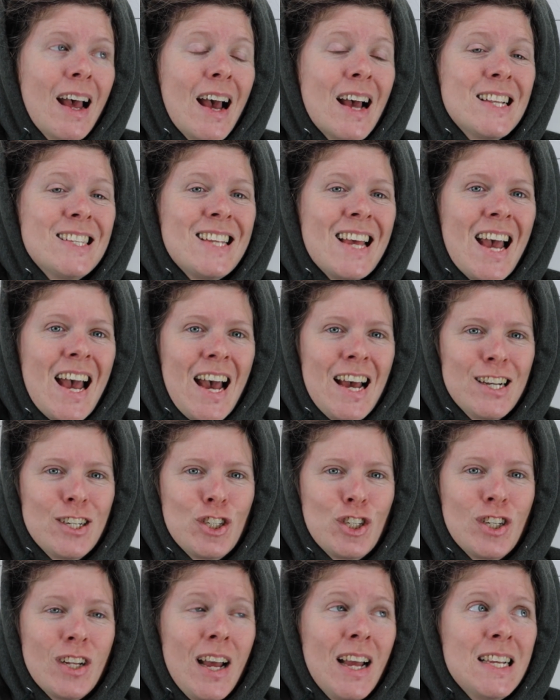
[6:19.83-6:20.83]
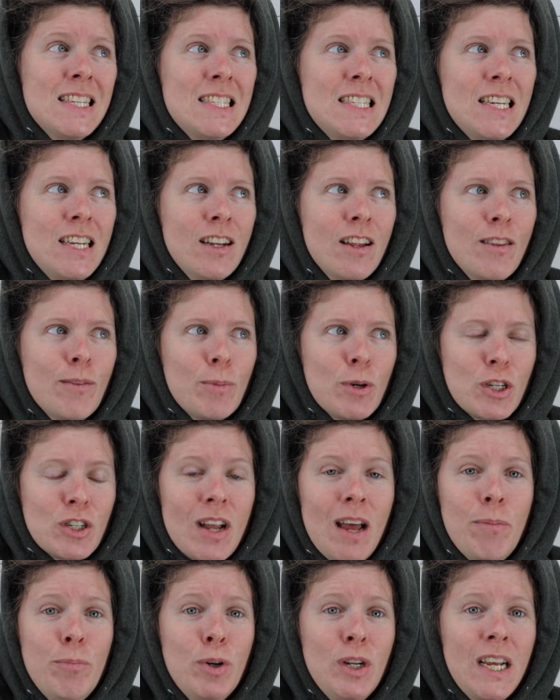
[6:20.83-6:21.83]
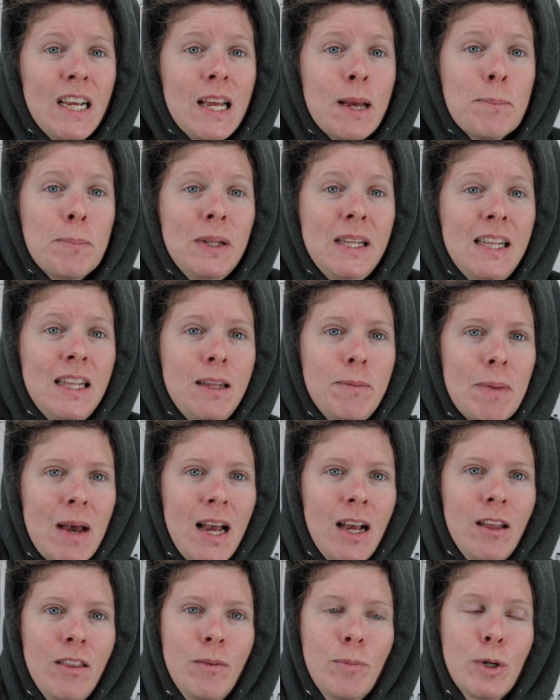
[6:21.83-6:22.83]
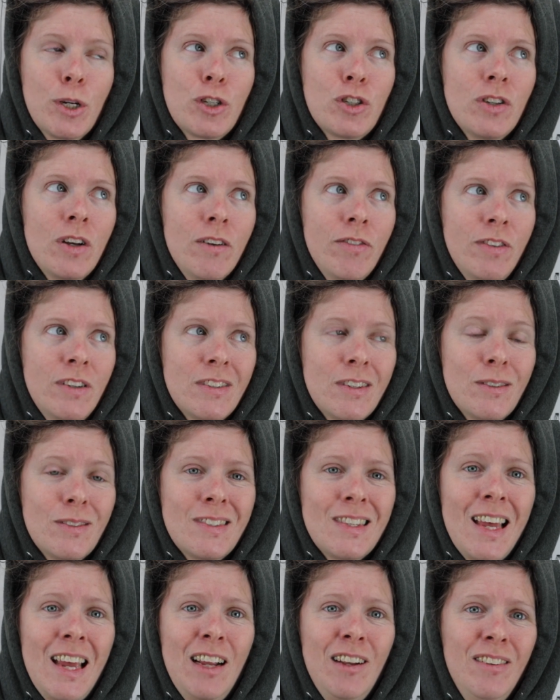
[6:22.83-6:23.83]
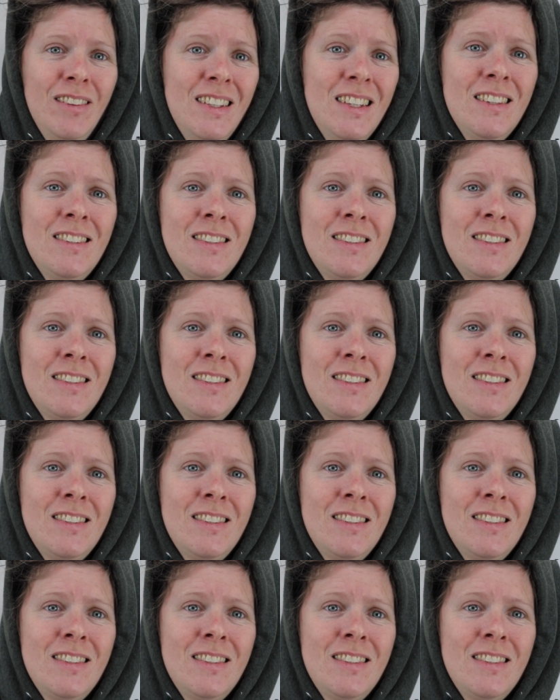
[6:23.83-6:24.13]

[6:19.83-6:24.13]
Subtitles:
Attached. I see it on the bookshelf. I put it completely back on the bookshelf, because I was like,